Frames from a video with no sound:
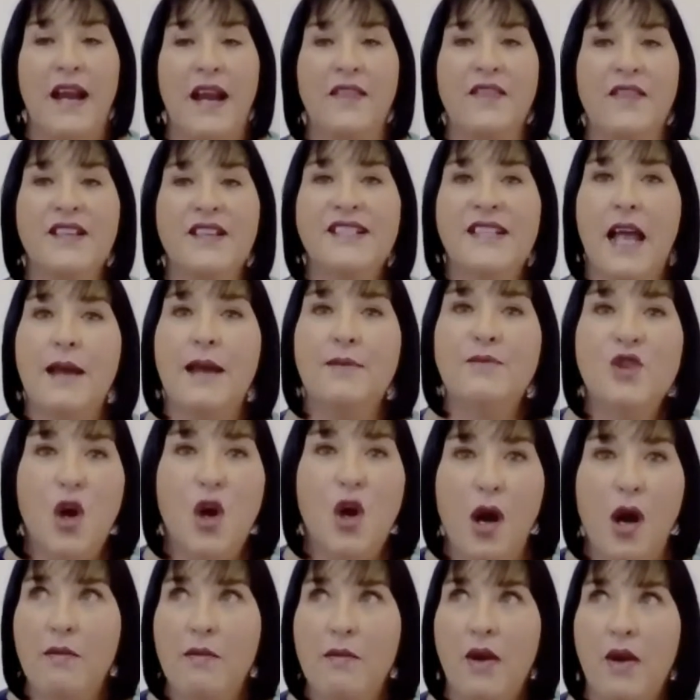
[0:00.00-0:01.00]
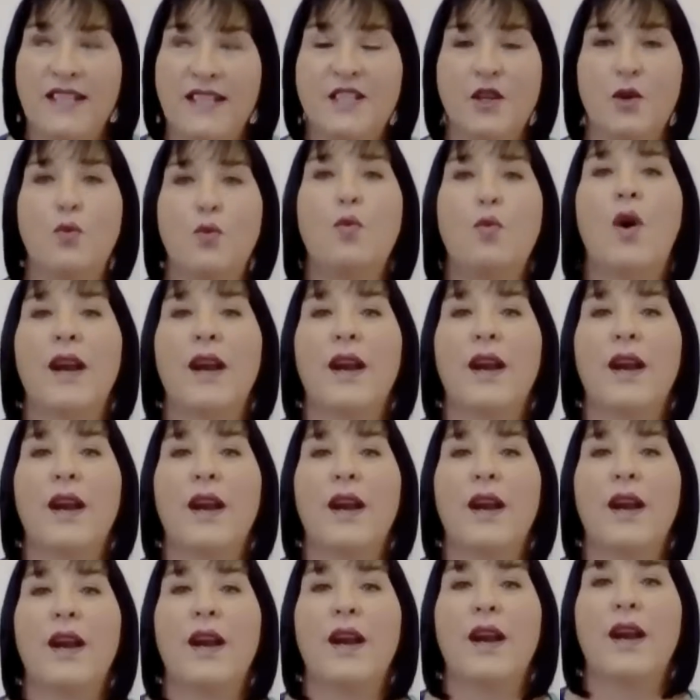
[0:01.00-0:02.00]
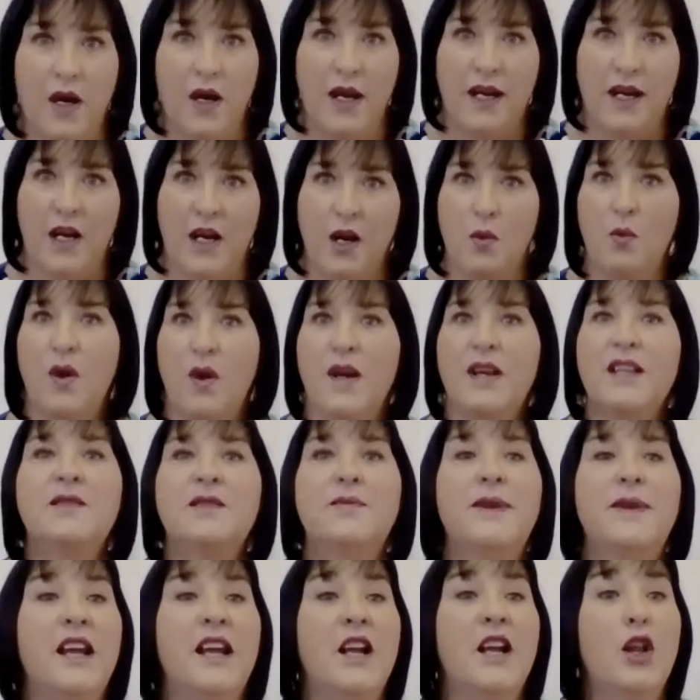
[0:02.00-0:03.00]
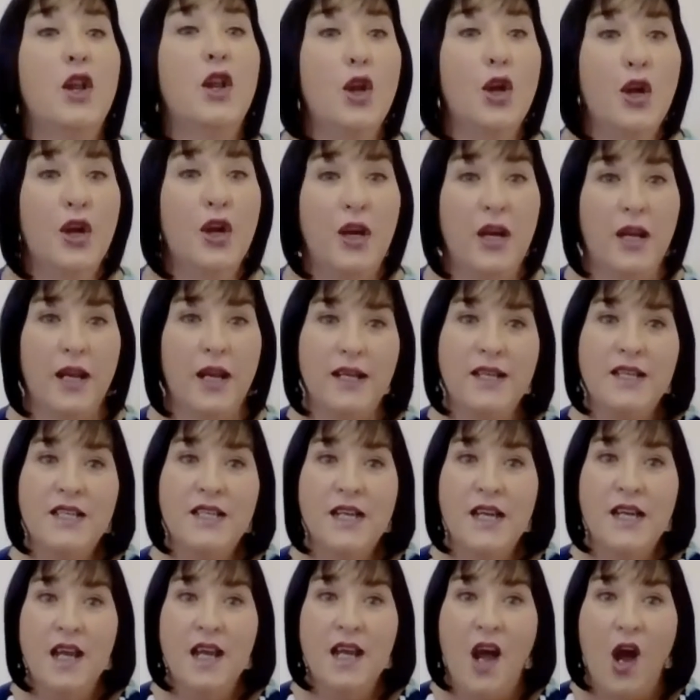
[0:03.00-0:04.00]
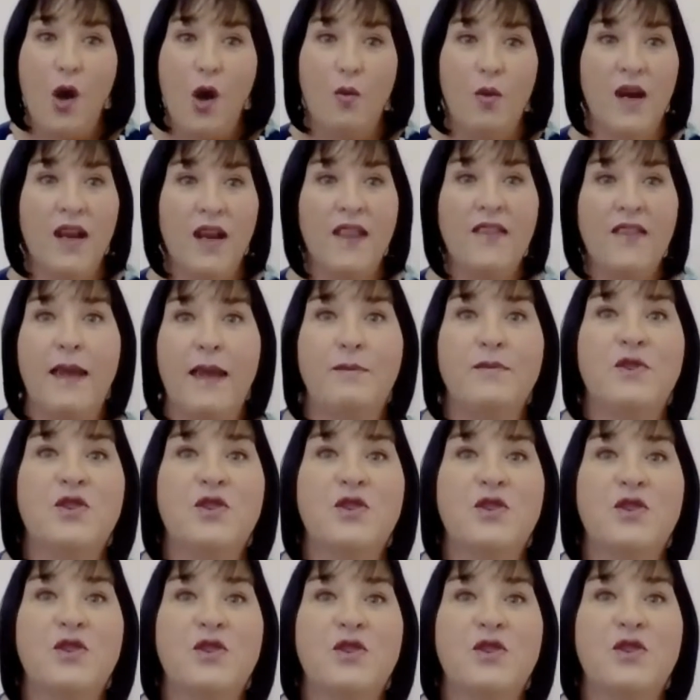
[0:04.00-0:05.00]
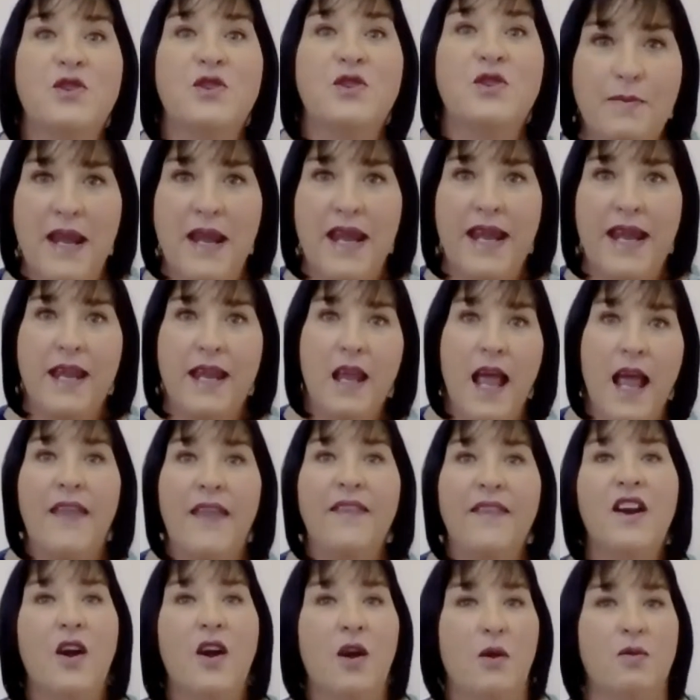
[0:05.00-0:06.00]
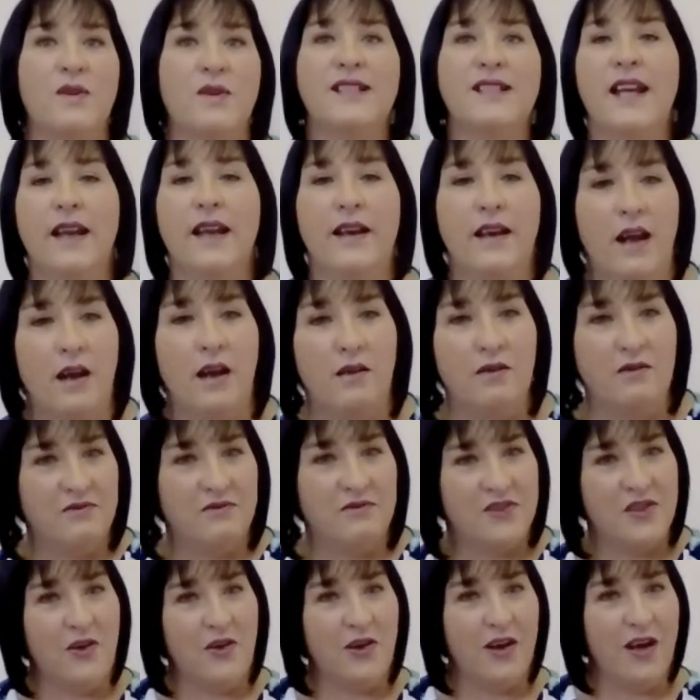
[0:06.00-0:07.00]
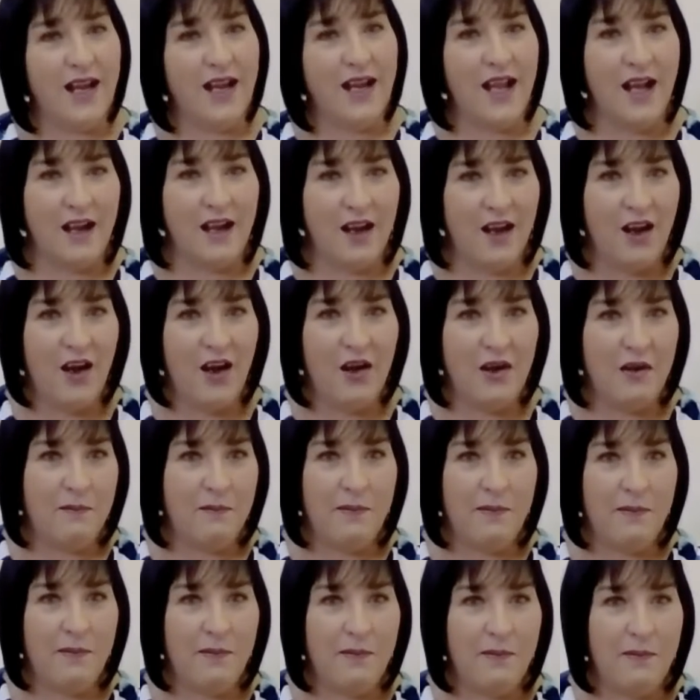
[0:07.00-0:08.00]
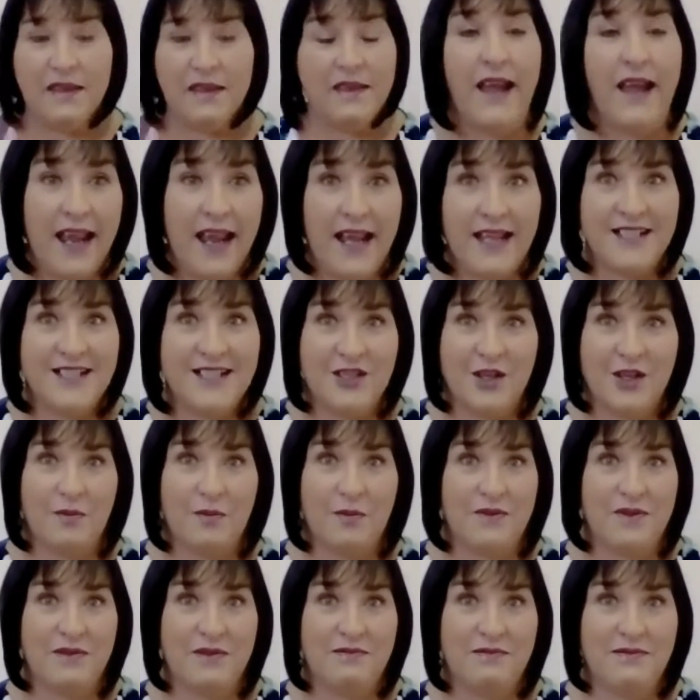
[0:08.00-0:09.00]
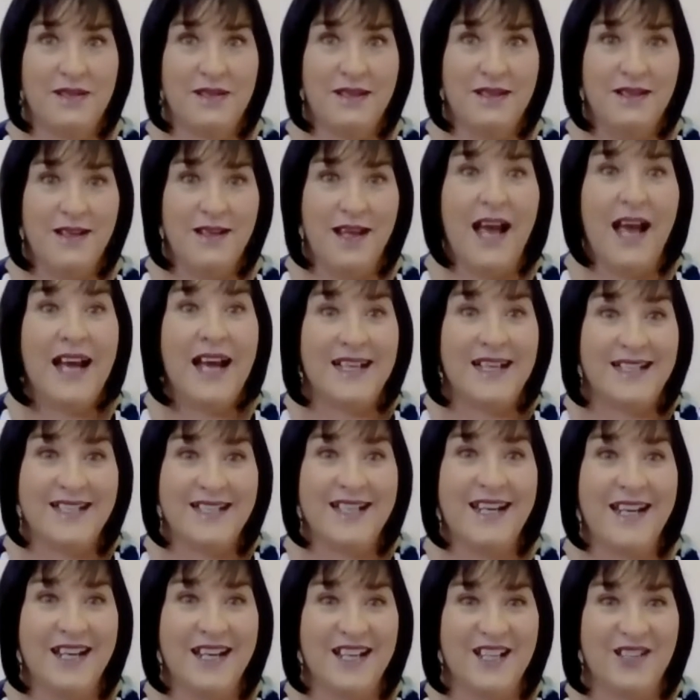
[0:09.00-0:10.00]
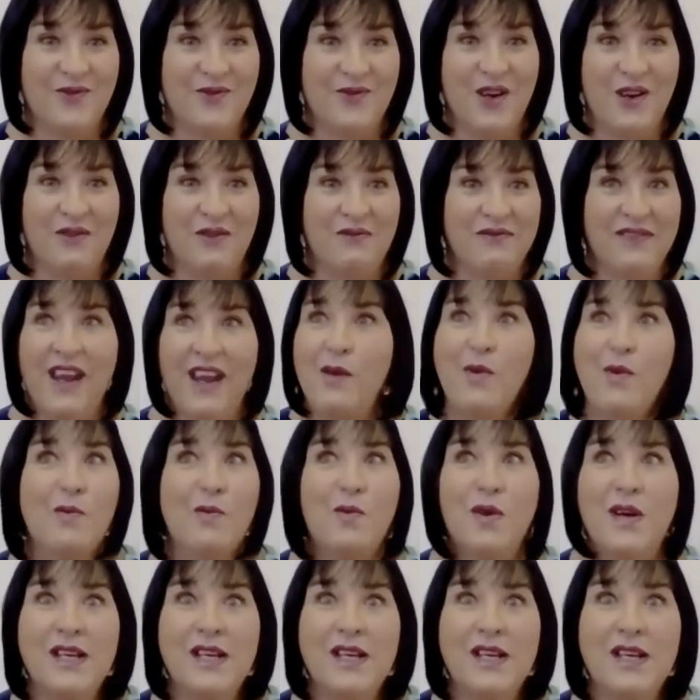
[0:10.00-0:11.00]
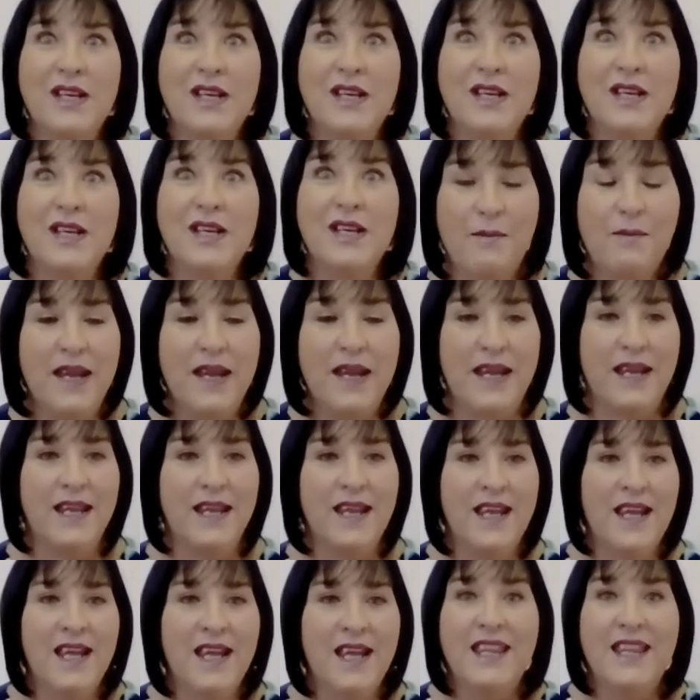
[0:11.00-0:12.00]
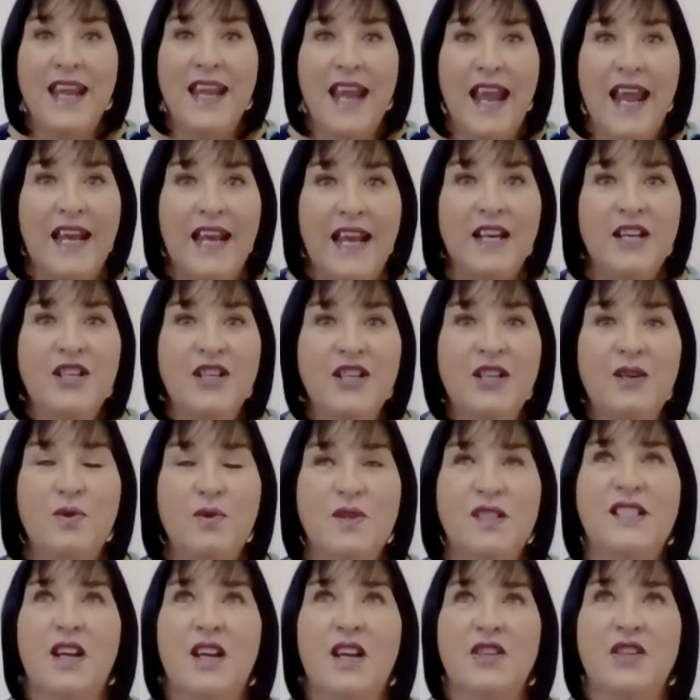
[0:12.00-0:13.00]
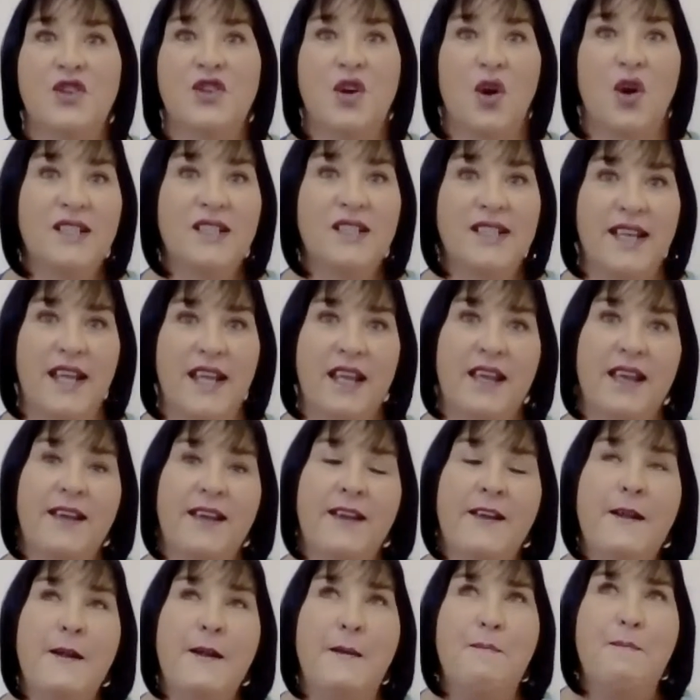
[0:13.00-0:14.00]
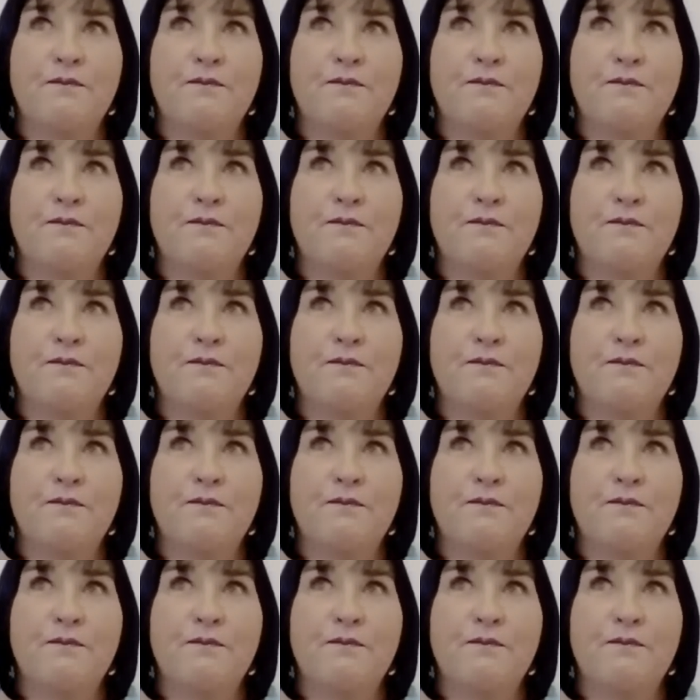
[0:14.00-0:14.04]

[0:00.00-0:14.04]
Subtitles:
but at the same time, I still wanted to be invited. I wanted to be included. I wanted them to ask me, and then I would say, no, sorry, I can't go. But they had stopped asking as well. No one wanted to be around me. The energy was so toxic.